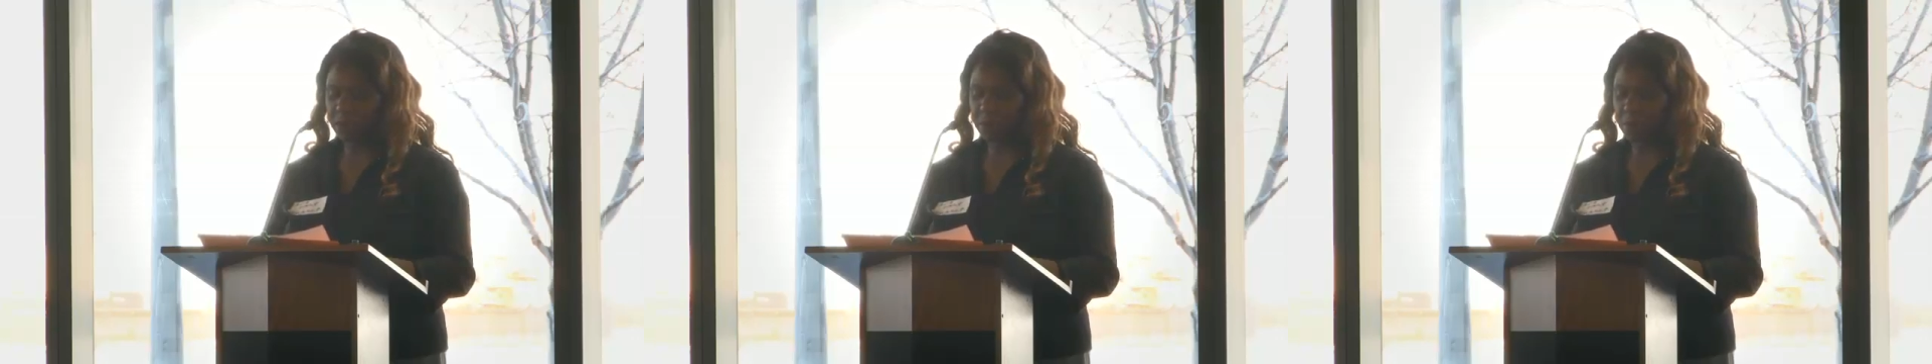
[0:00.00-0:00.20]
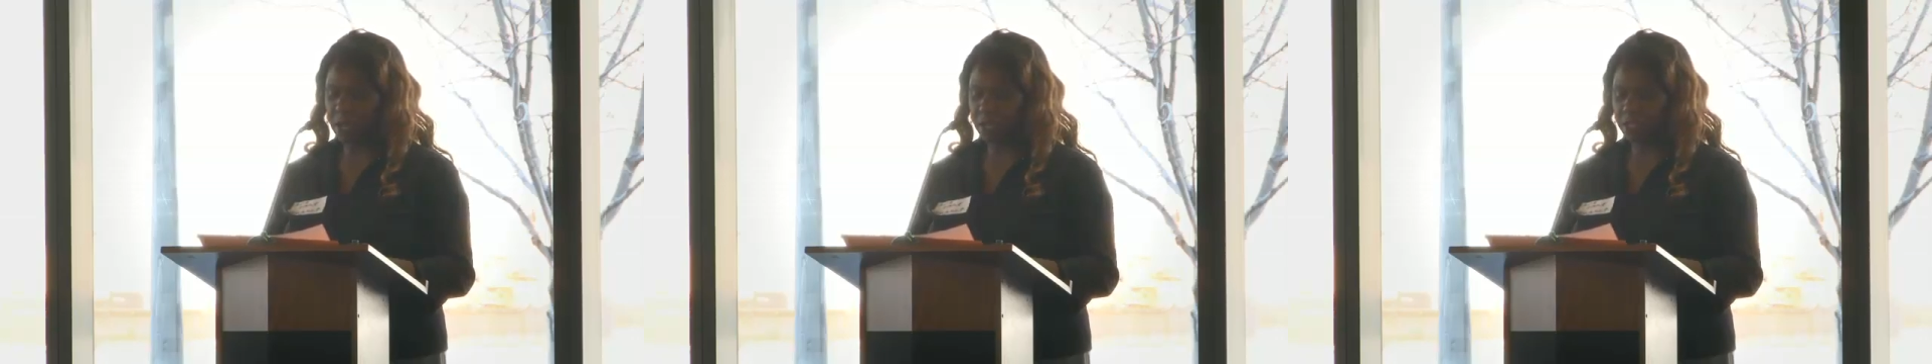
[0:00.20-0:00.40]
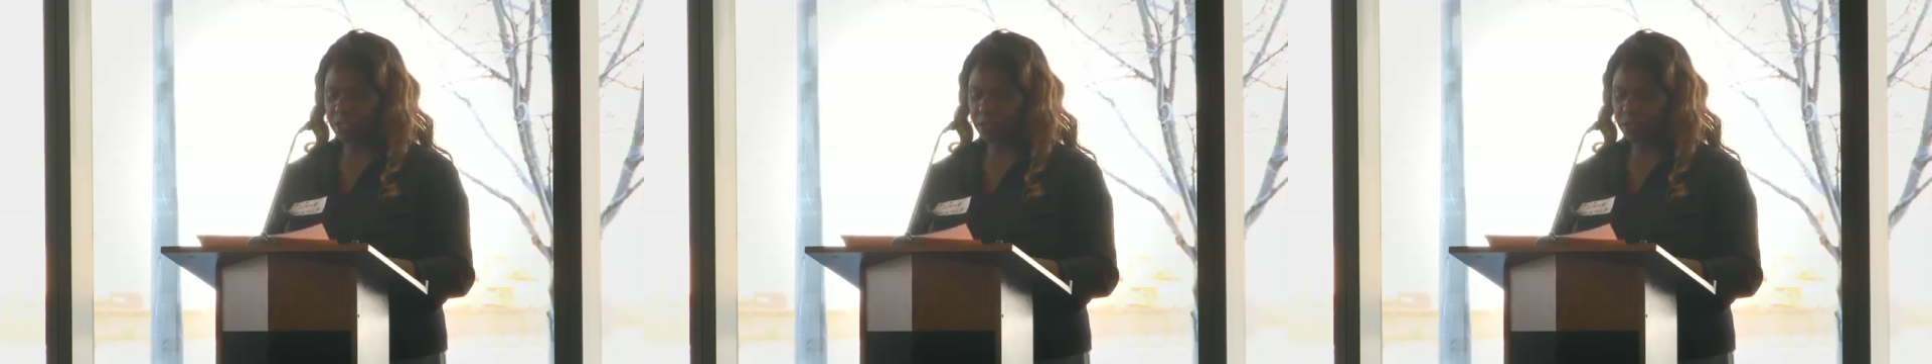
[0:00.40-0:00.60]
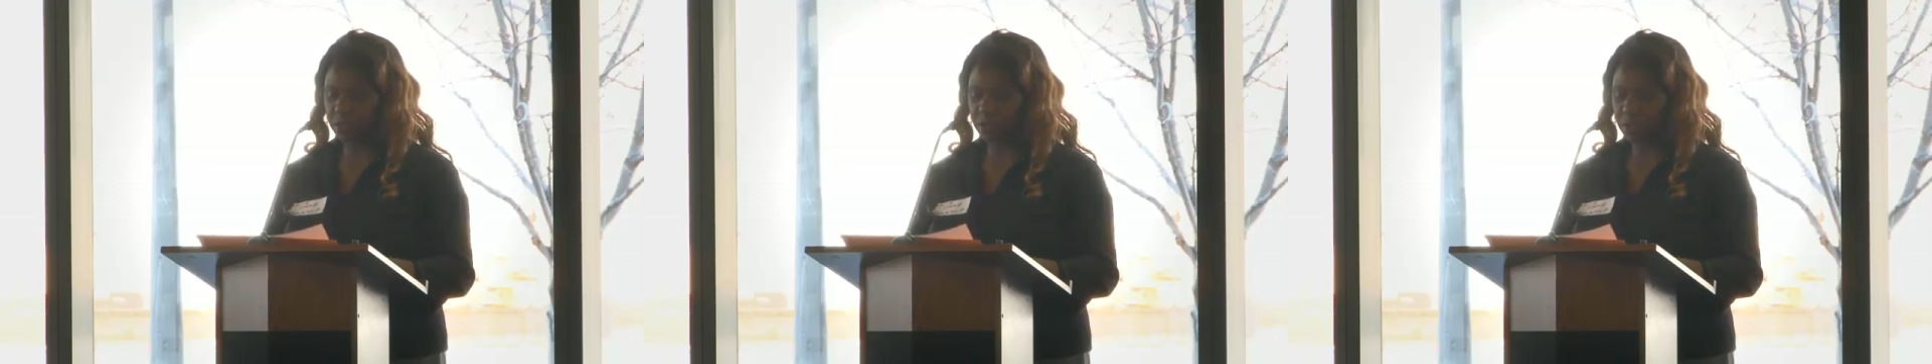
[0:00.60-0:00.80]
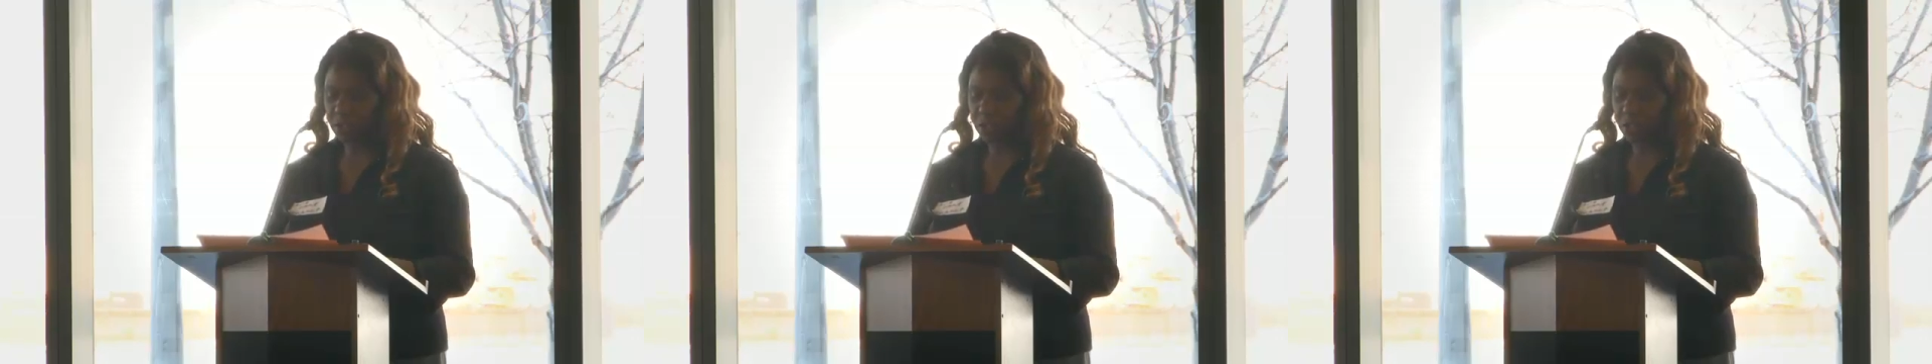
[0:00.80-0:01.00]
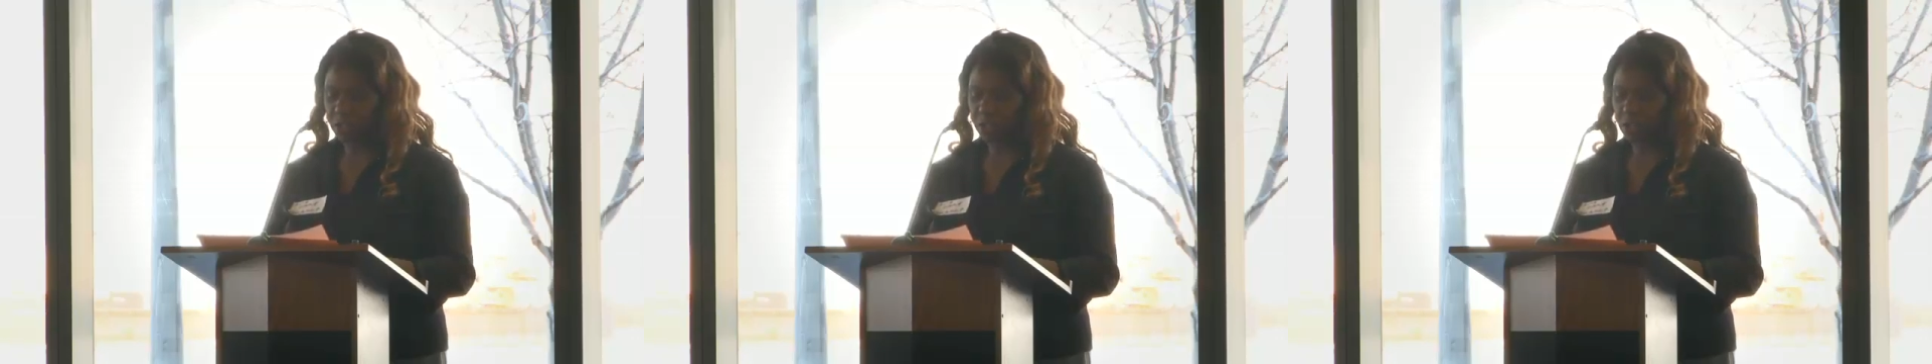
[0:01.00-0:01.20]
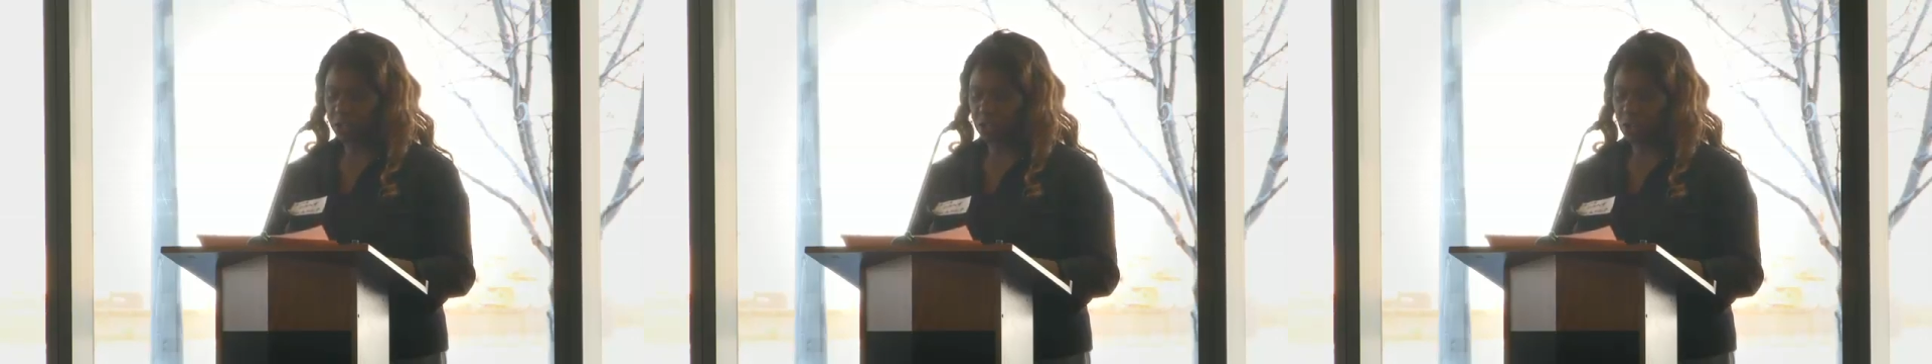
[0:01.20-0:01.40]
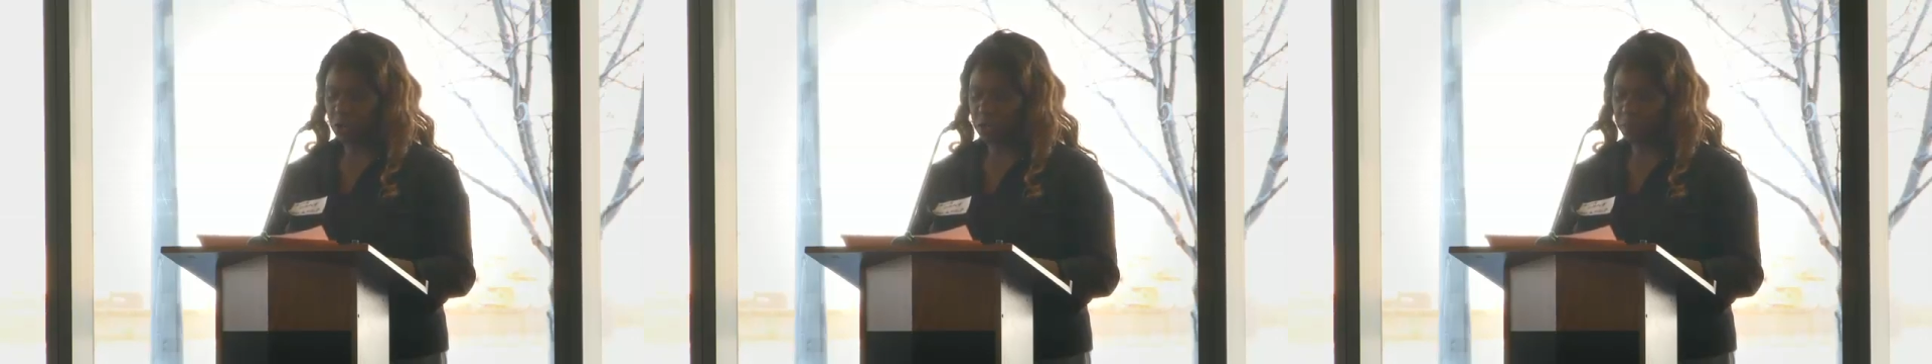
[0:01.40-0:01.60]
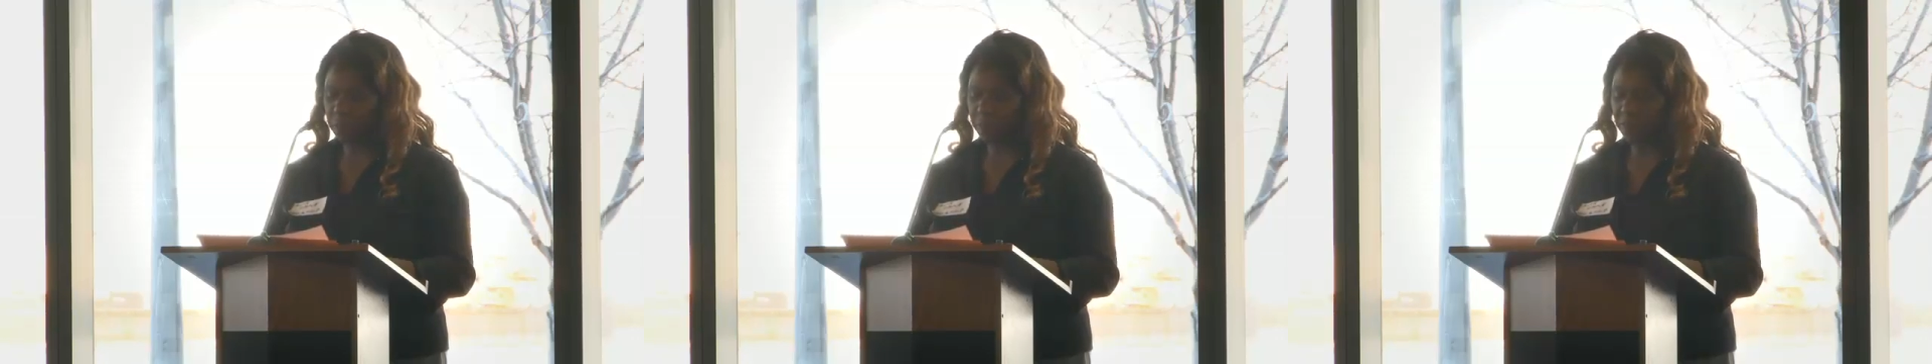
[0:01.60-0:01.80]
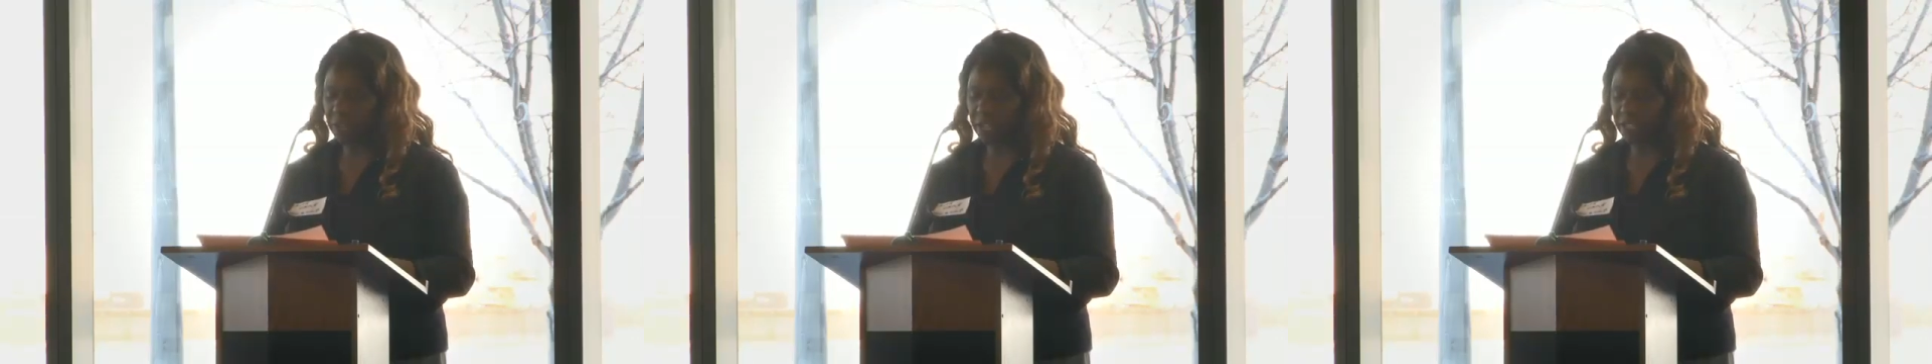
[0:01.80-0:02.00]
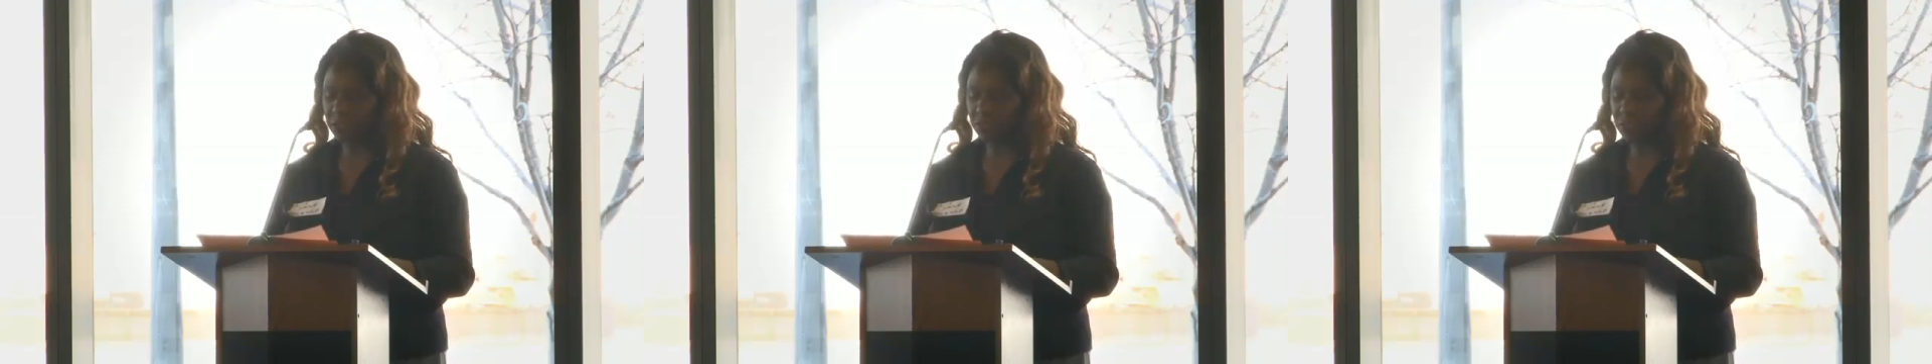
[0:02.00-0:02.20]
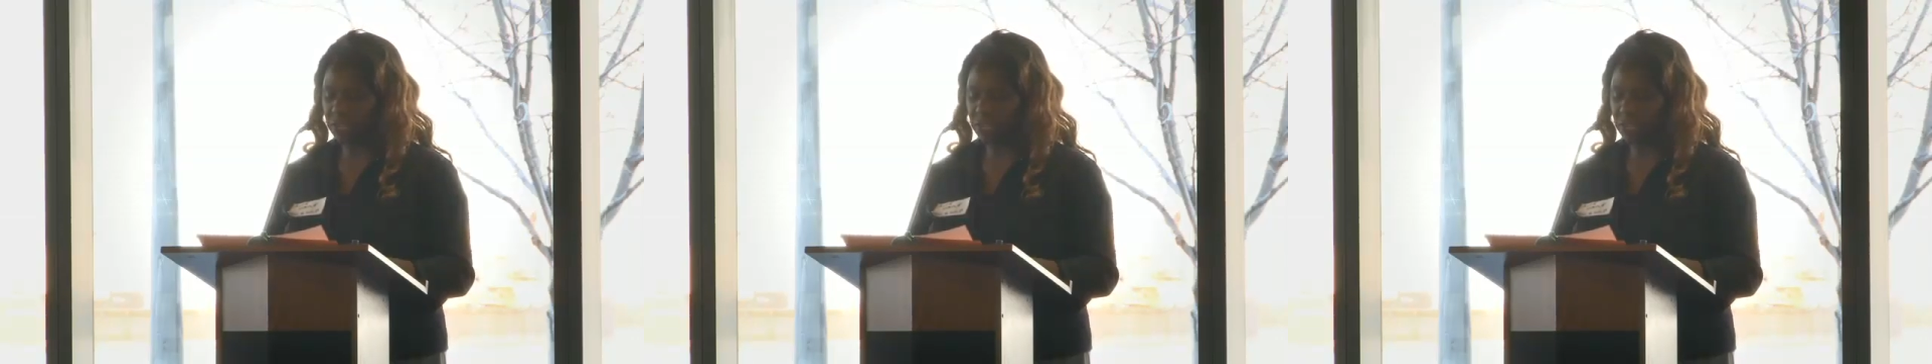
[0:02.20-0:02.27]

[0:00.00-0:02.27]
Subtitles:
Muscle, not only provides